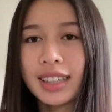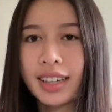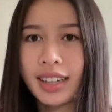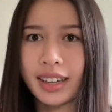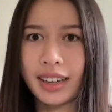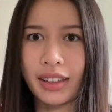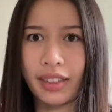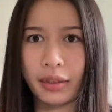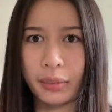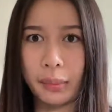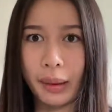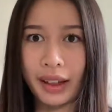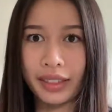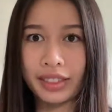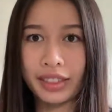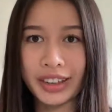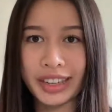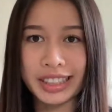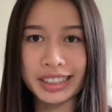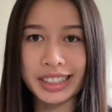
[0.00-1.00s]
another
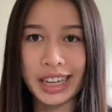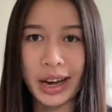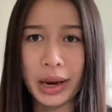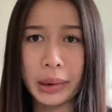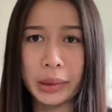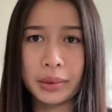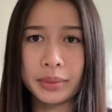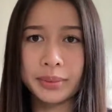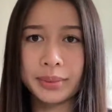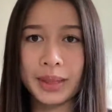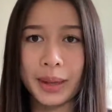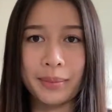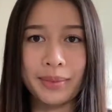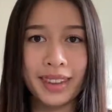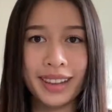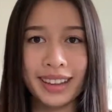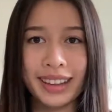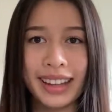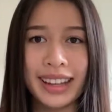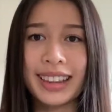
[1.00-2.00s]
month or so
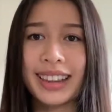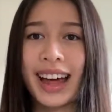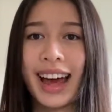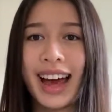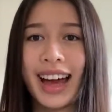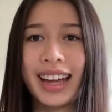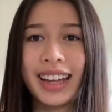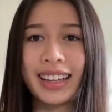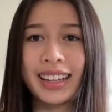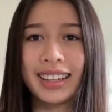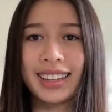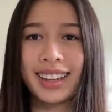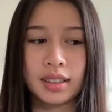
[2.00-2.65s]
something like that